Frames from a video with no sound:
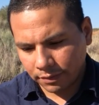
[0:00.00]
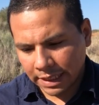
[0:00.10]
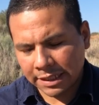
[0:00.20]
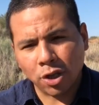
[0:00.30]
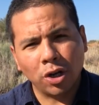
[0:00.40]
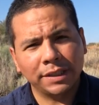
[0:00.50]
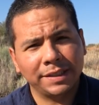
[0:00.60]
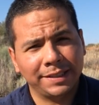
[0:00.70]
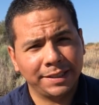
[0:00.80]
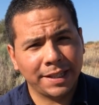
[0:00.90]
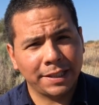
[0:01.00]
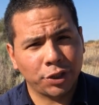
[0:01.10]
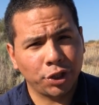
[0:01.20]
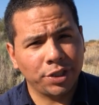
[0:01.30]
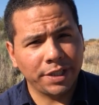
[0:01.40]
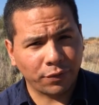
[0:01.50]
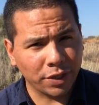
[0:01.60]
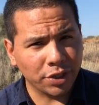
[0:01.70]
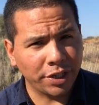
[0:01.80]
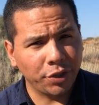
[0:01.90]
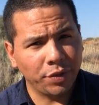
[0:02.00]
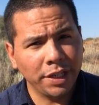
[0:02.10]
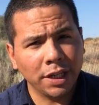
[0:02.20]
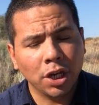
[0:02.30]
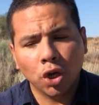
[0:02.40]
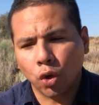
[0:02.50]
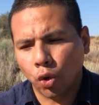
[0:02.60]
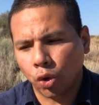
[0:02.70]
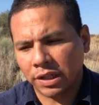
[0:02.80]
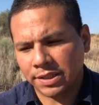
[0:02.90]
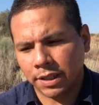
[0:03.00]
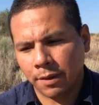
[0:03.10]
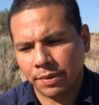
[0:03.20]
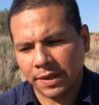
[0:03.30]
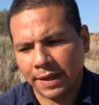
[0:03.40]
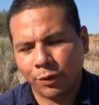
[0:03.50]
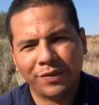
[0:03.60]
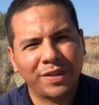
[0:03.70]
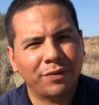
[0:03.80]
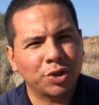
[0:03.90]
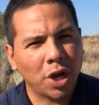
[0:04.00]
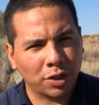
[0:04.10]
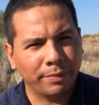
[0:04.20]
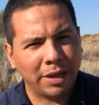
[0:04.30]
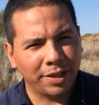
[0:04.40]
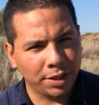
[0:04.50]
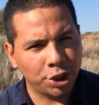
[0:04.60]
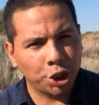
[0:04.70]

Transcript: as long as the designs are different and unique, or it's a company that we've never talked about in this